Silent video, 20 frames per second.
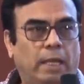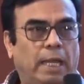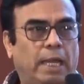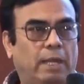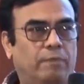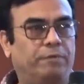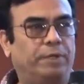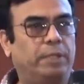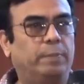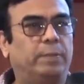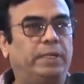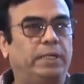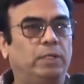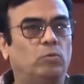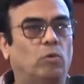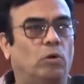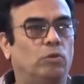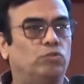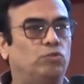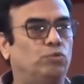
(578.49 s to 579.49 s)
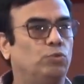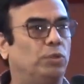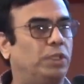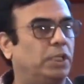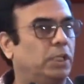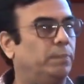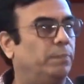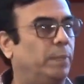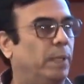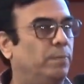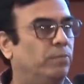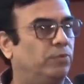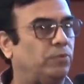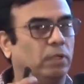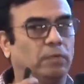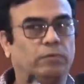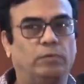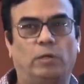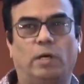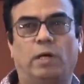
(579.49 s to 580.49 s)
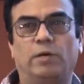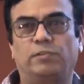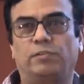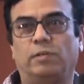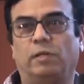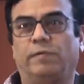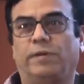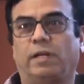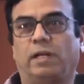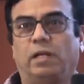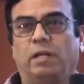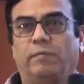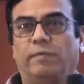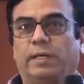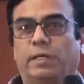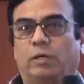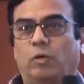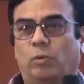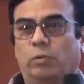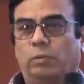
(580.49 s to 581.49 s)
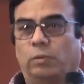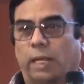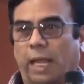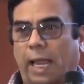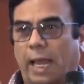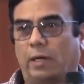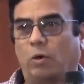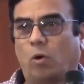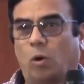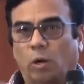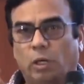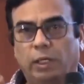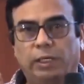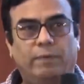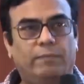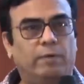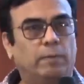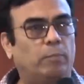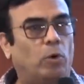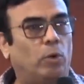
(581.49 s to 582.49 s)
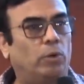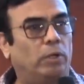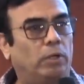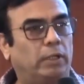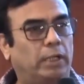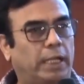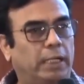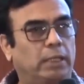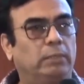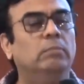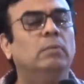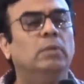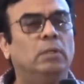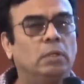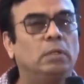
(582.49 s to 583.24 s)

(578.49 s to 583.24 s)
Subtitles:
Everybody wants to keep himself or herself relevant at all given point in time.